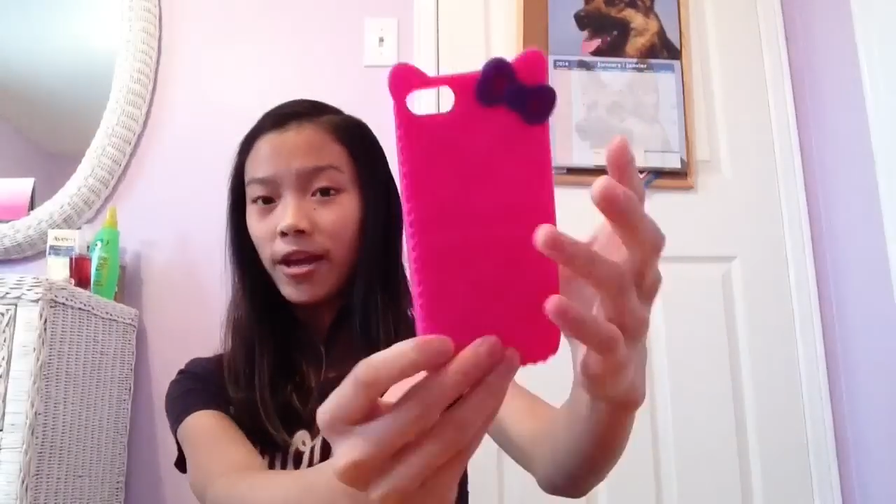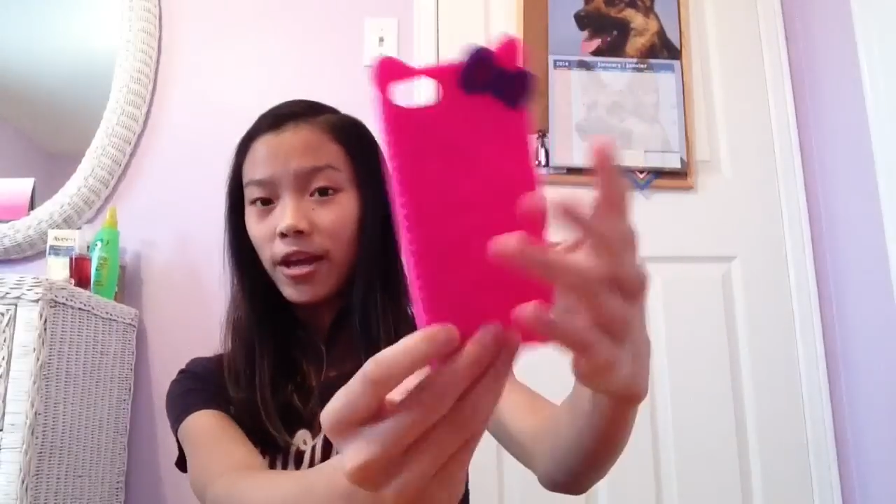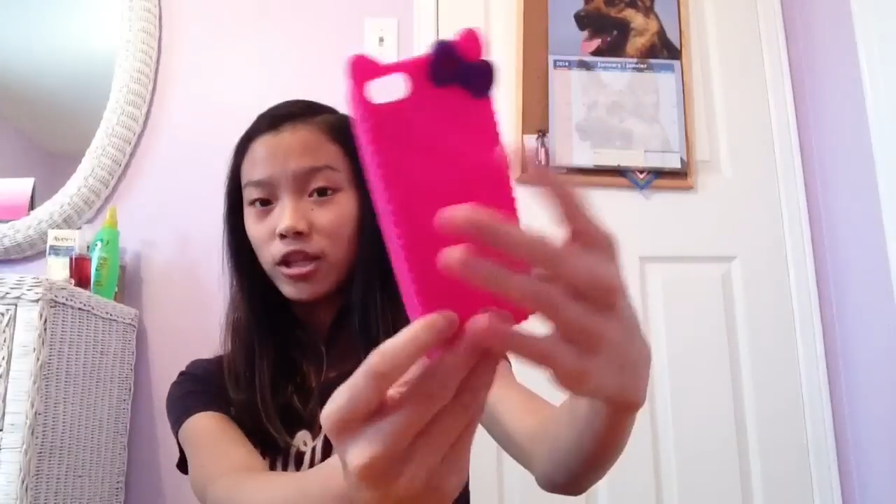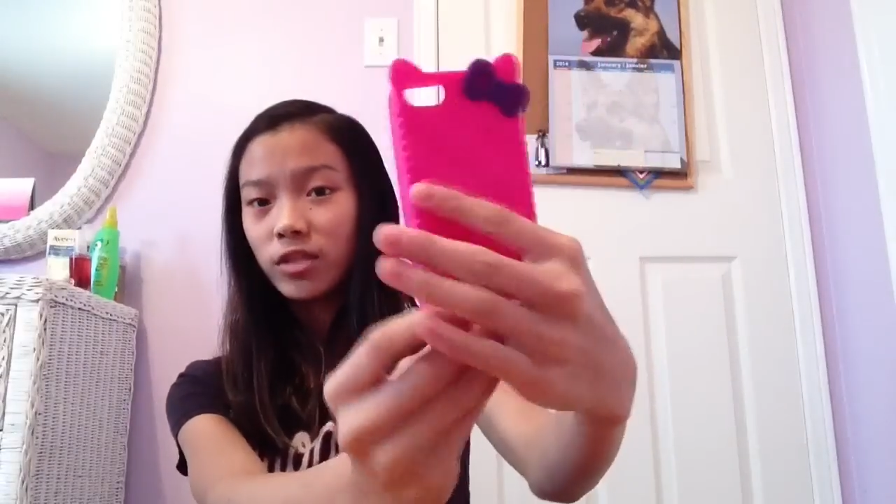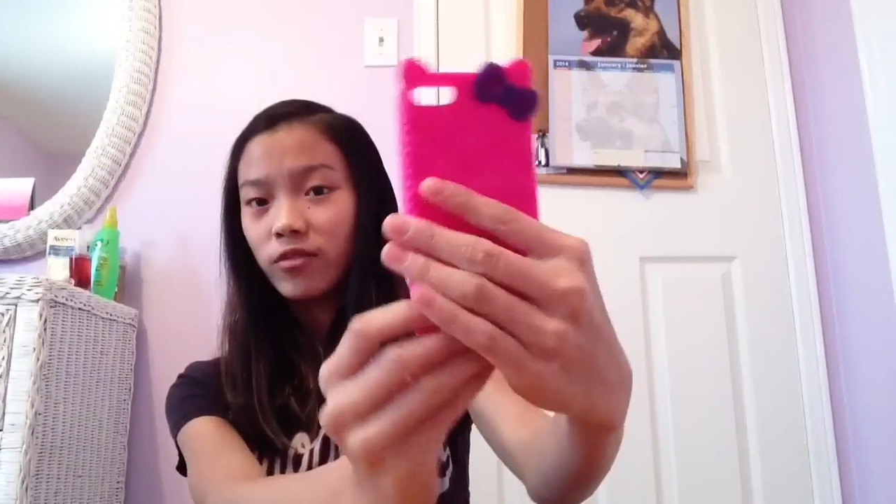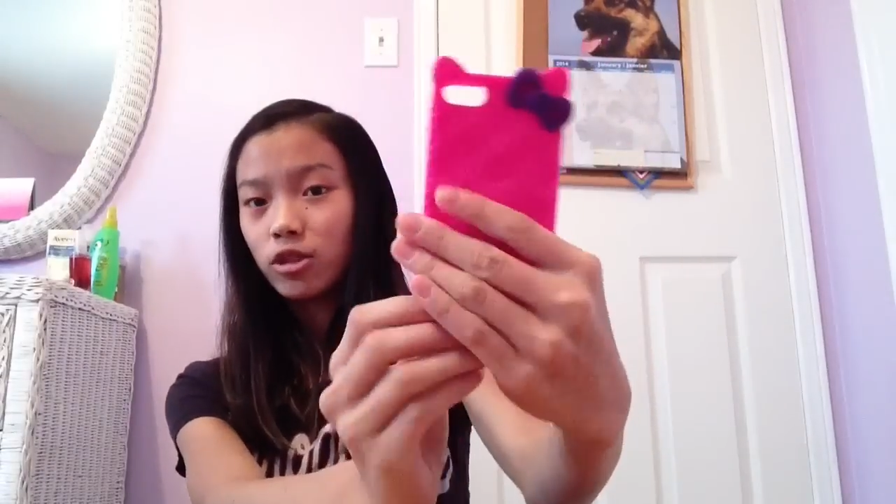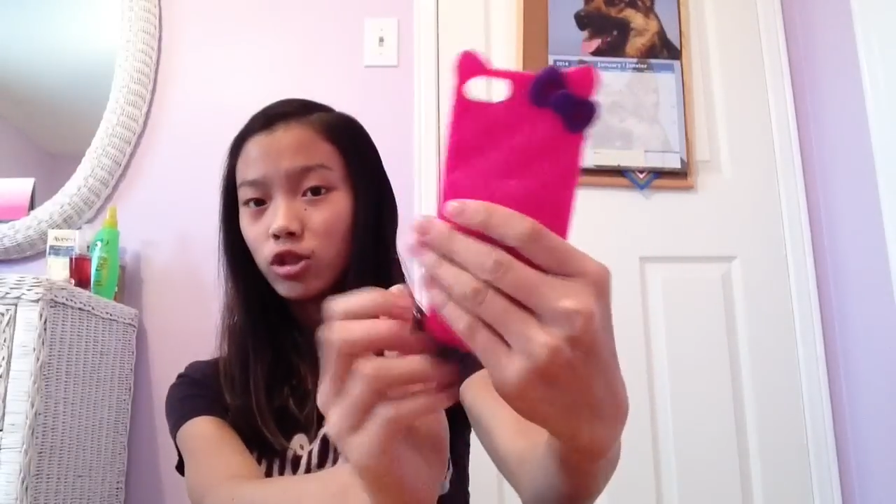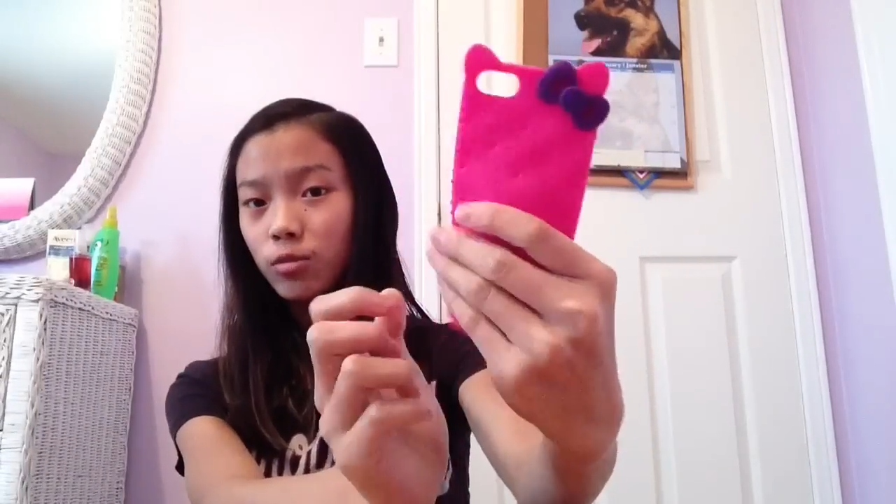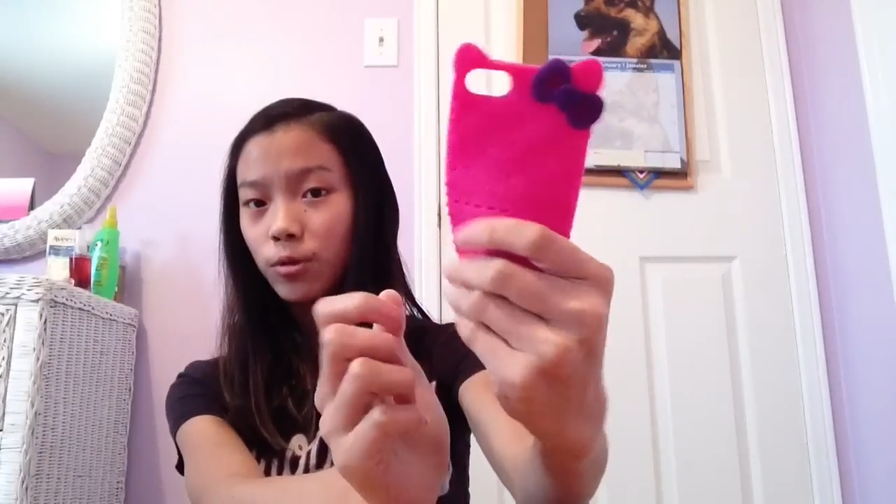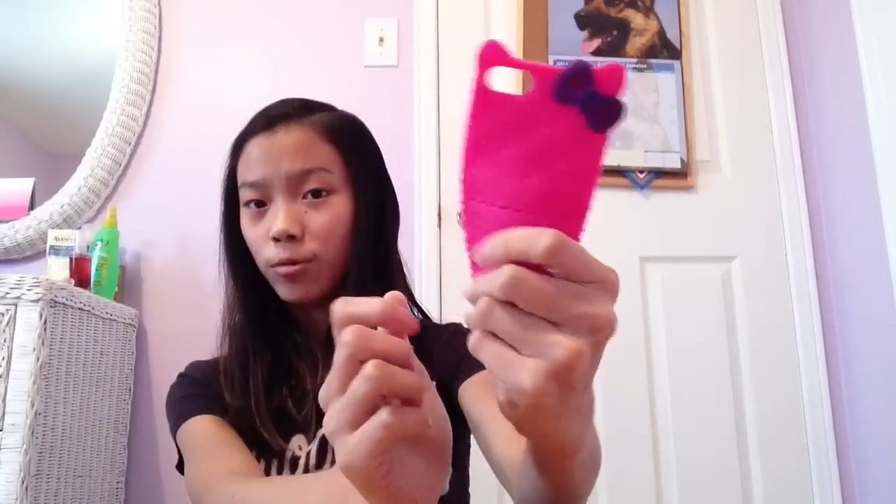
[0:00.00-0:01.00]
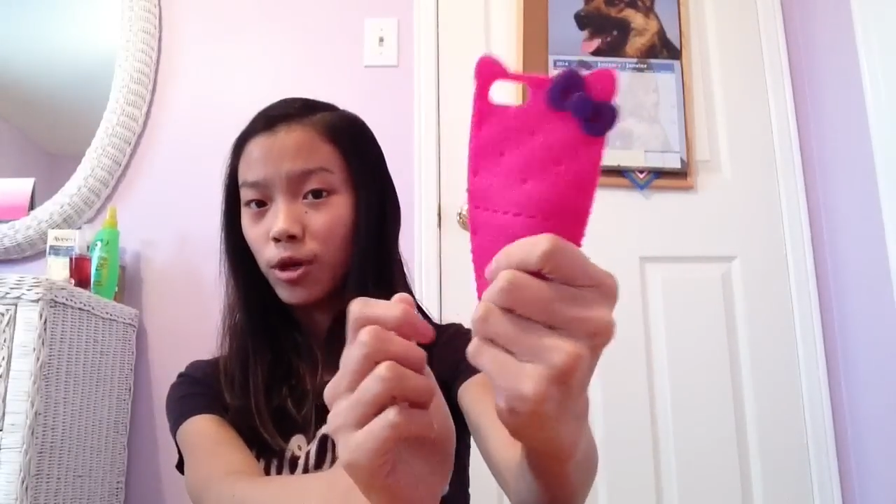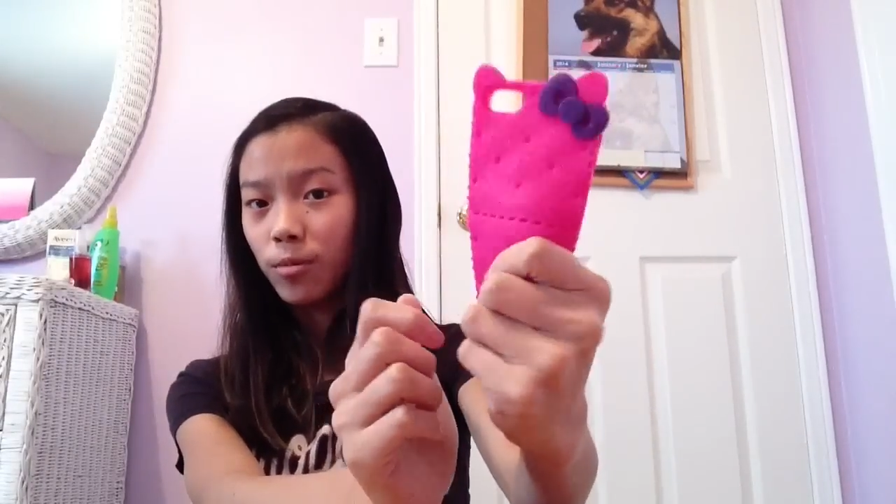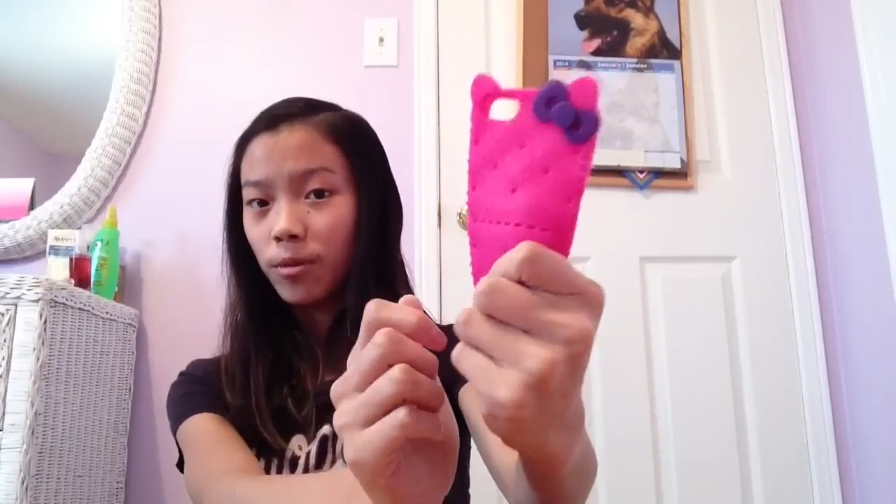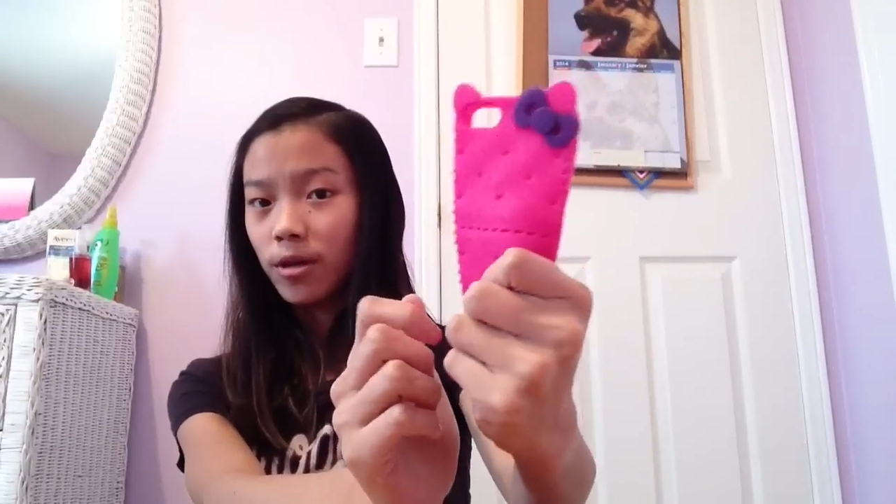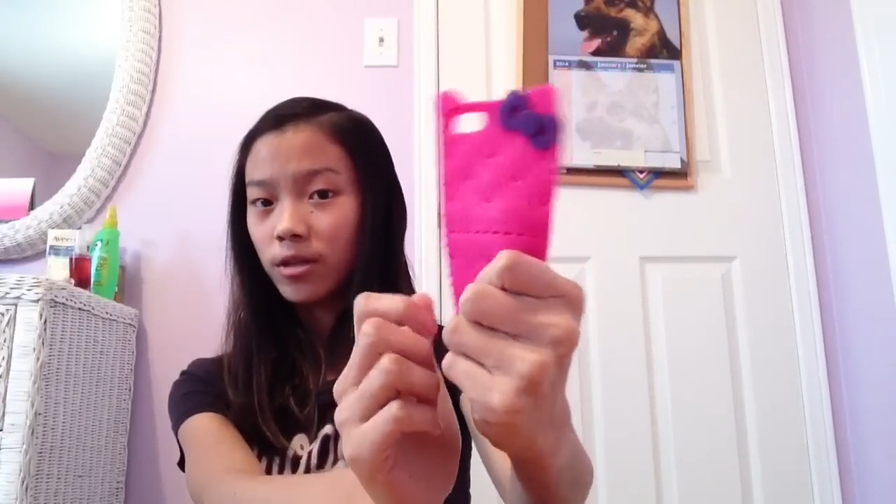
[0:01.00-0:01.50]
It just feels super weird
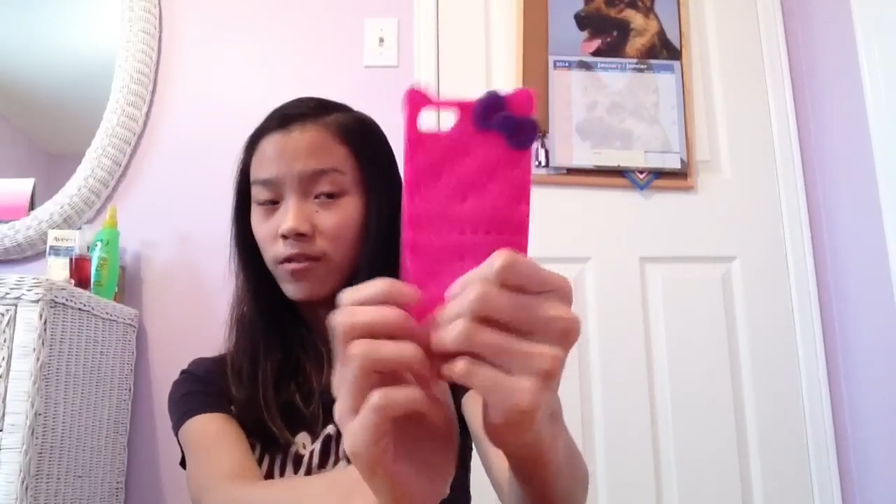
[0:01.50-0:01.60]
because